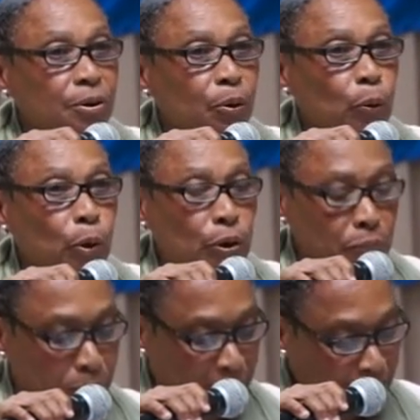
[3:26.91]
world
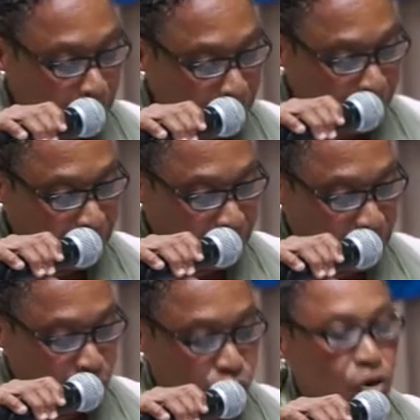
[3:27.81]
map
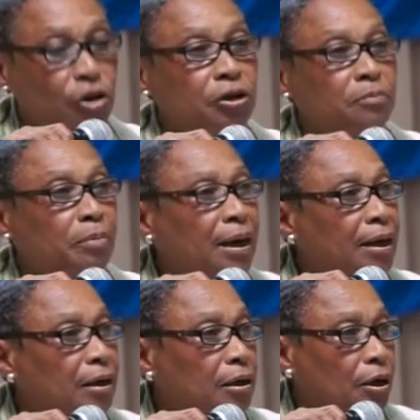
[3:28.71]
drawn
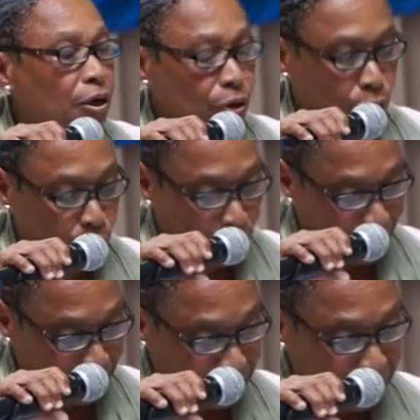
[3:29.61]
by
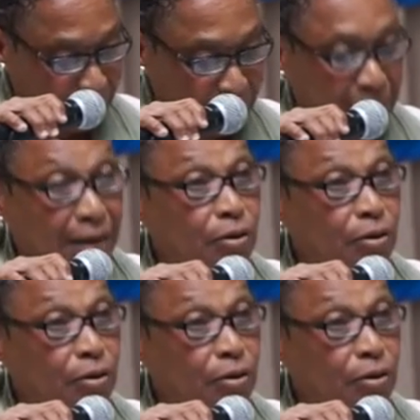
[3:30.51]
Juan de la